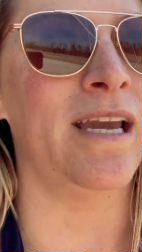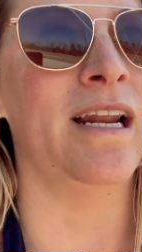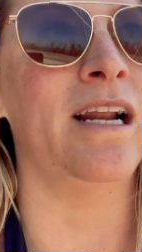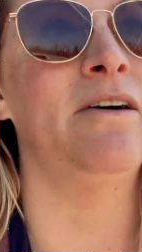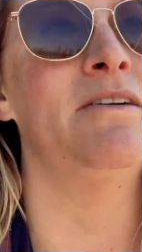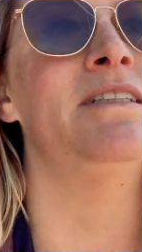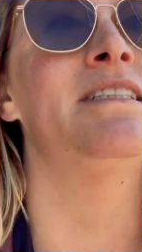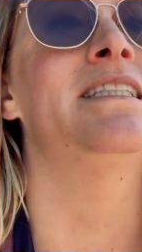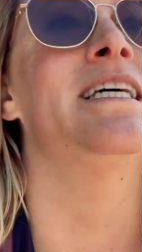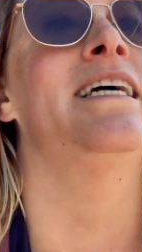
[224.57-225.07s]
And
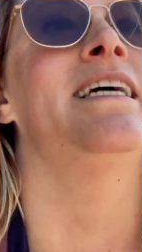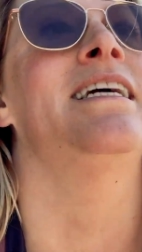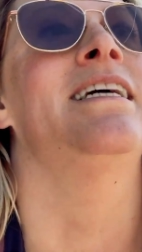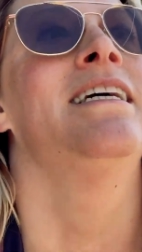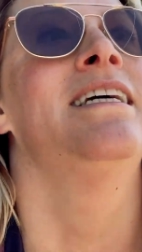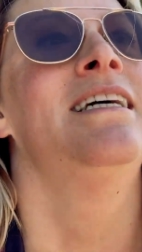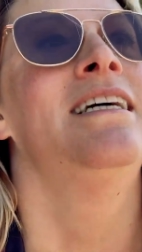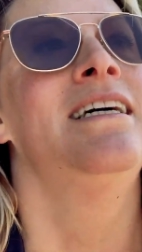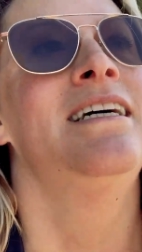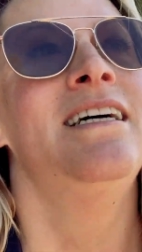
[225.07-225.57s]
I was like,
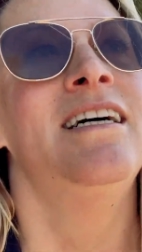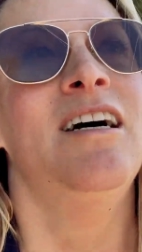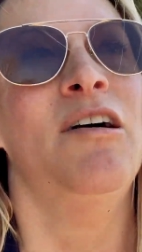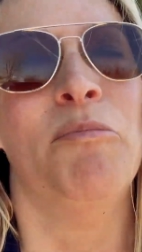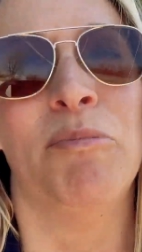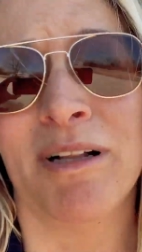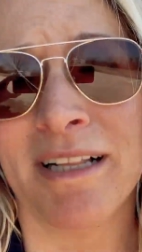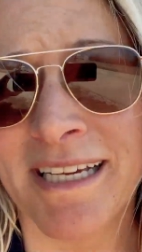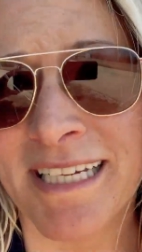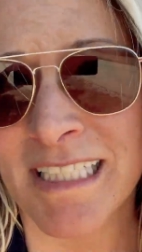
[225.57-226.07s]

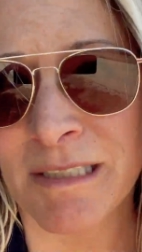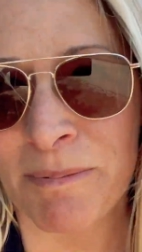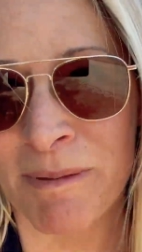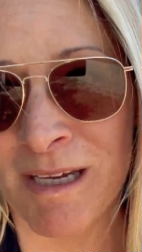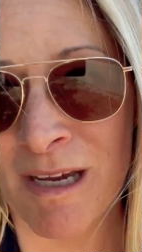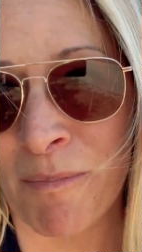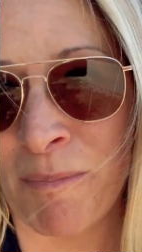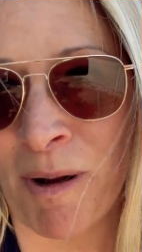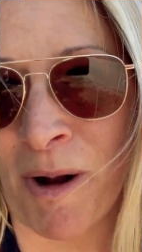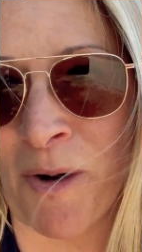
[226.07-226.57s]
please
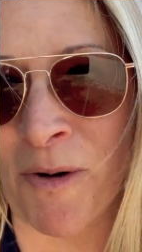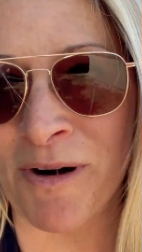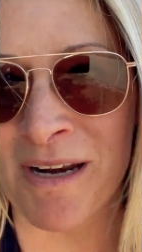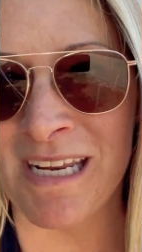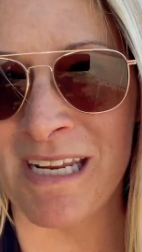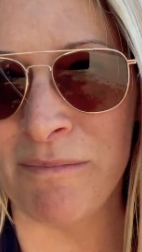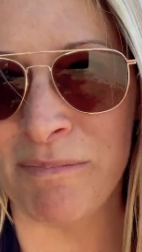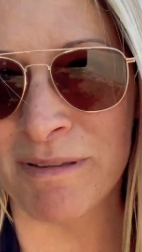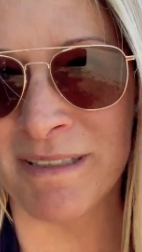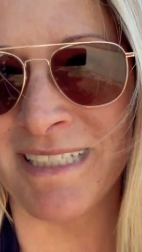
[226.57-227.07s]
be a
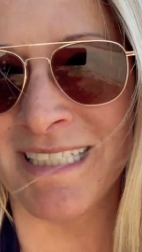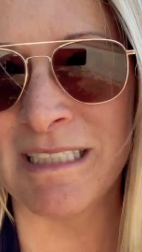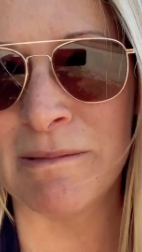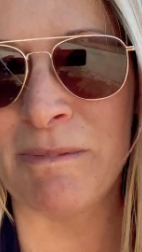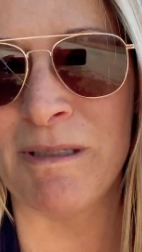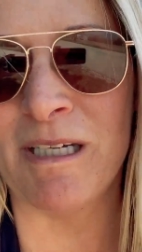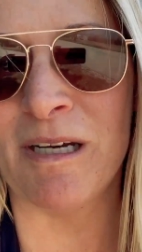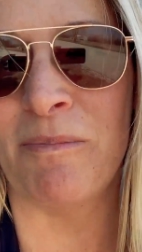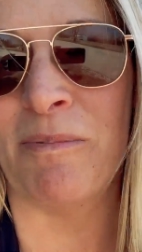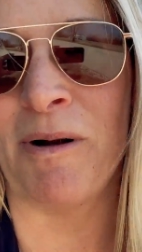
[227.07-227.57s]
pony, please
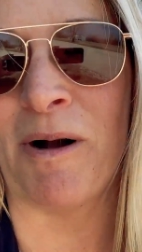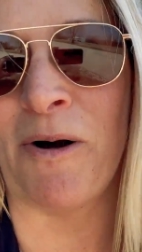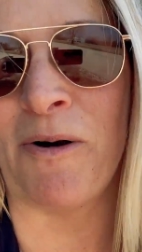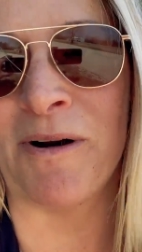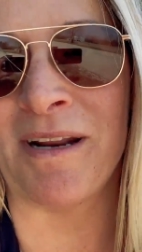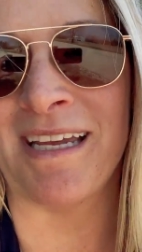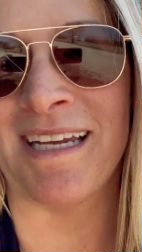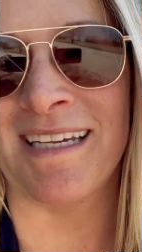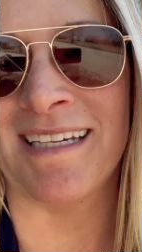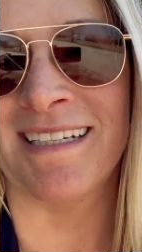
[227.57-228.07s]
be a
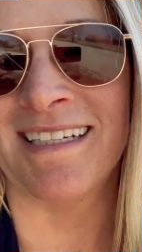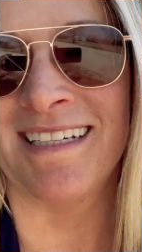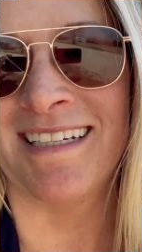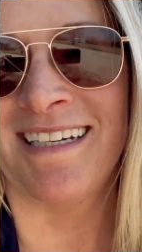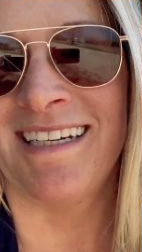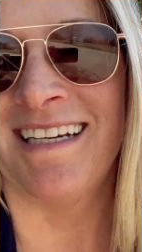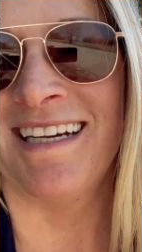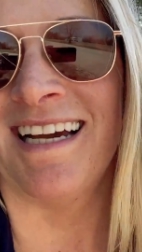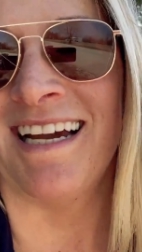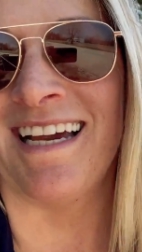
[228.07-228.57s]
pony,
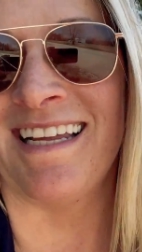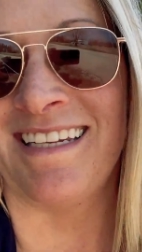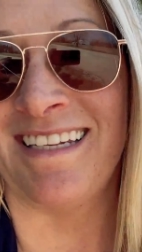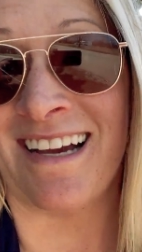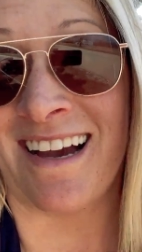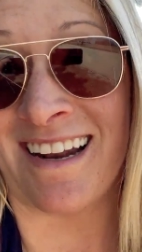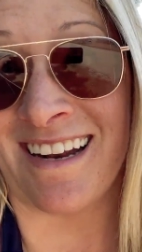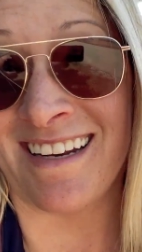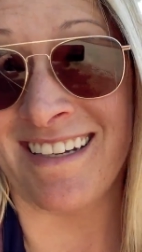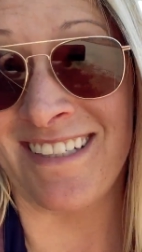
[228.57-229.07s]
and
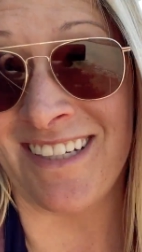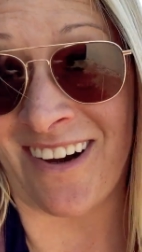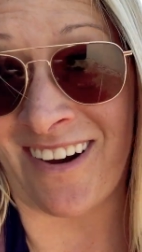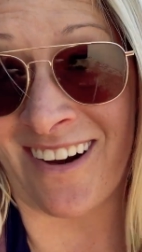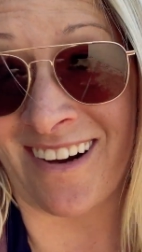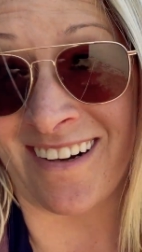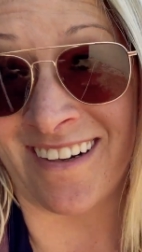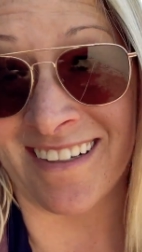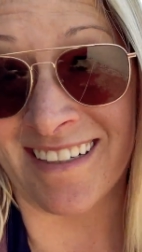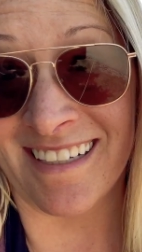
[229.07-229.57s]
not a
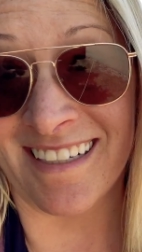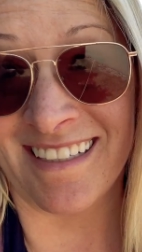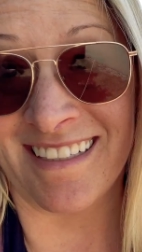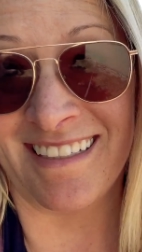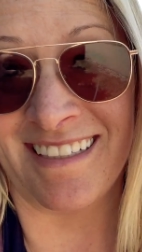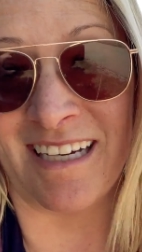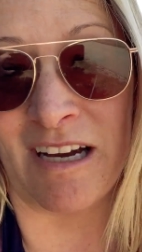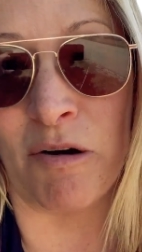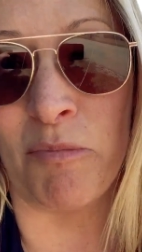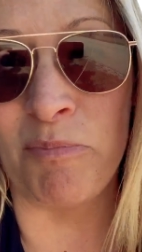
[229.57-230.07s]
dog,
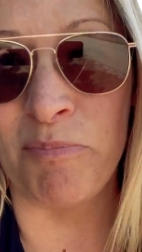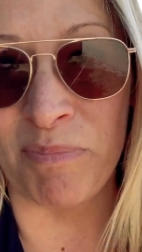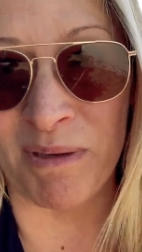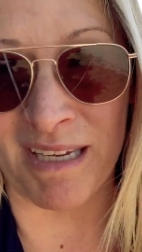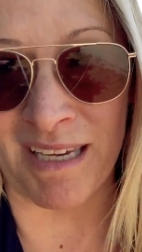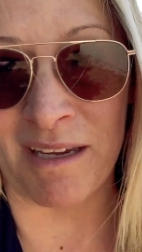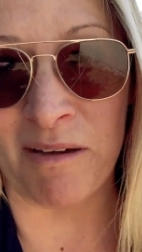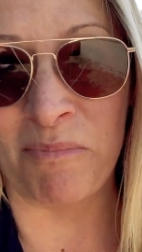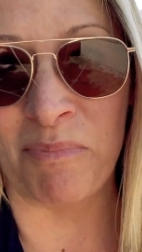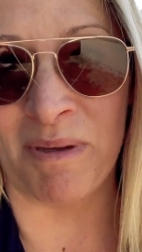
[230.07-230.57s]
a
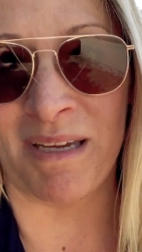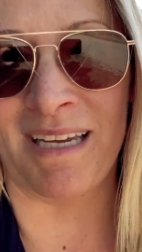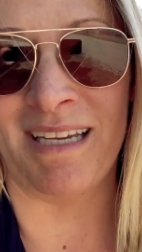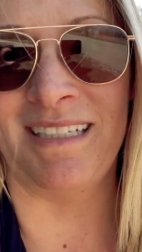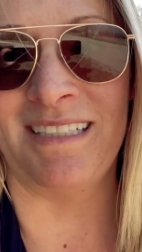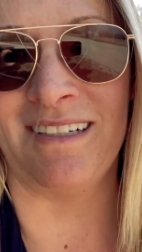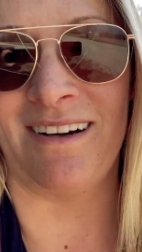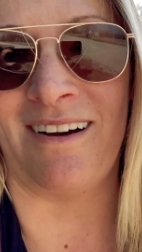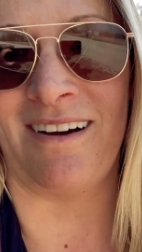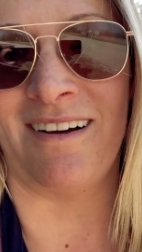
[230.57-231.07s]
big,
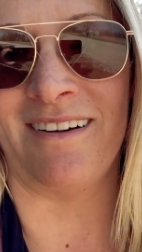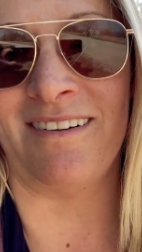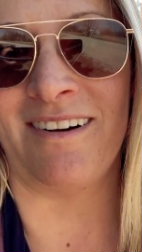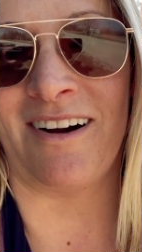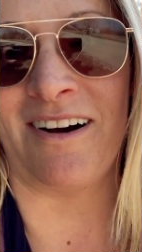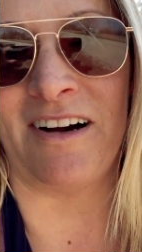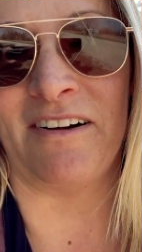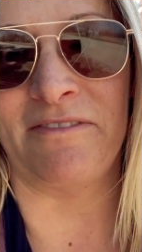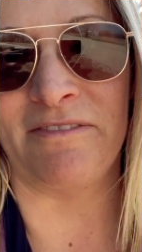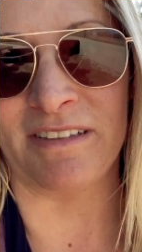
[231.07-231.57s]
big dog
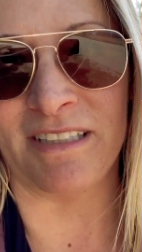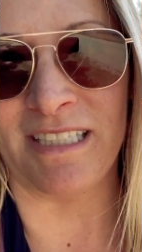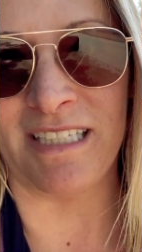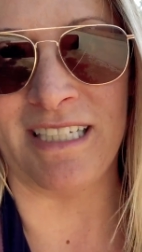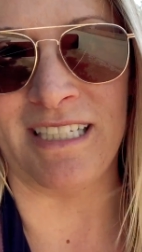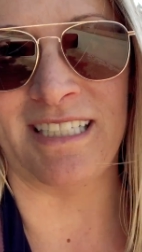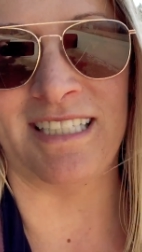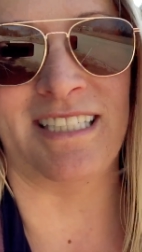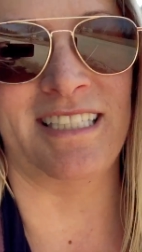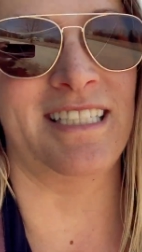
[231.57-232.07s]
off
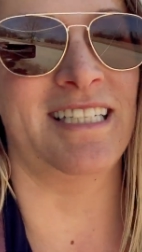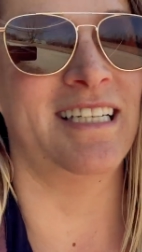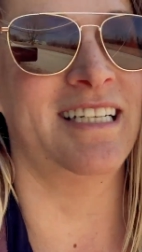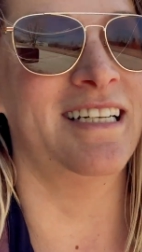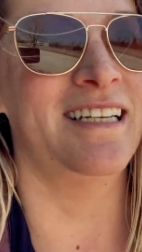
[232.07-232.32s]
leash.